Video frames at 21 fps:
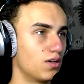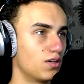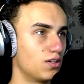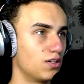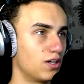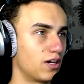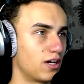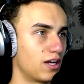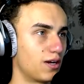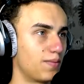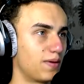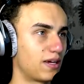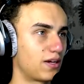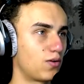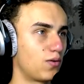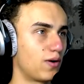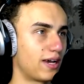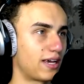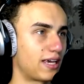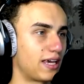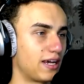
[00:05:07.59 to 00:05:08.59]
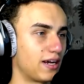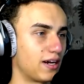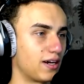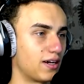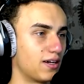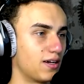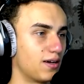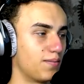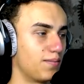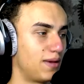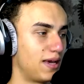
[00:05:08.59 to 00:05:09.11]
You got to be quick here.
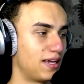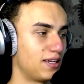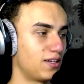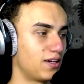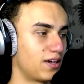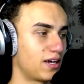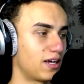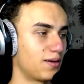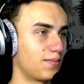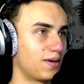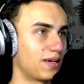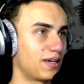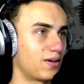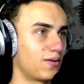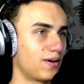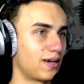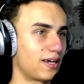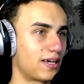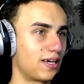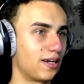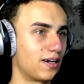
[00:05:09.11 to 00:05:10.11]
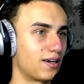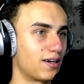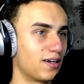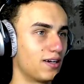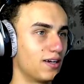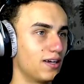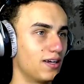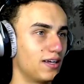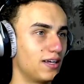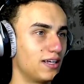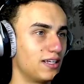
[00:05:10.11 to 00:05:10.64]
Ben, you That's... got to be quick here.
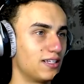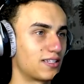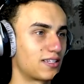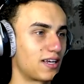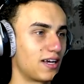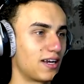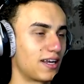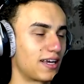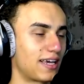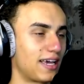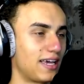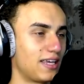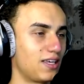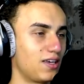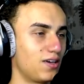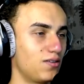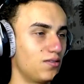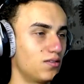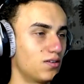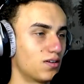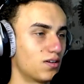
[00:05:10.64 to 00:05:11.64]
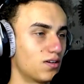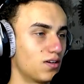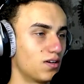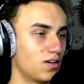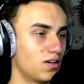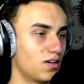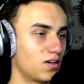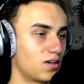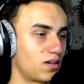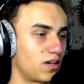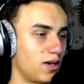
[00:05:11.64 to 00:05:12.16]
It's going to get you.
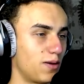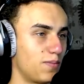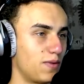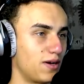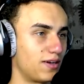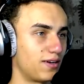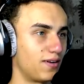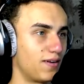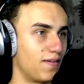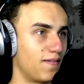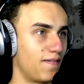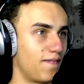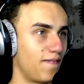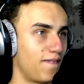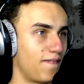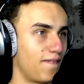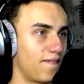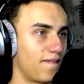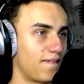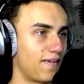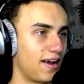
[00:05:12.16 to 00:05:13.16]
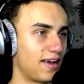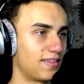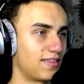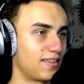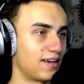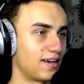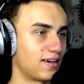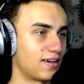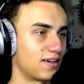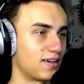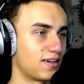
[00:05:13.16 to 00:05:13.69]
Oh. Come on. Right, right there.
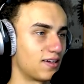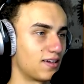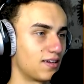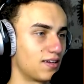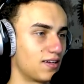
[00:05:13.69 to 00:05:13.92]
Josh.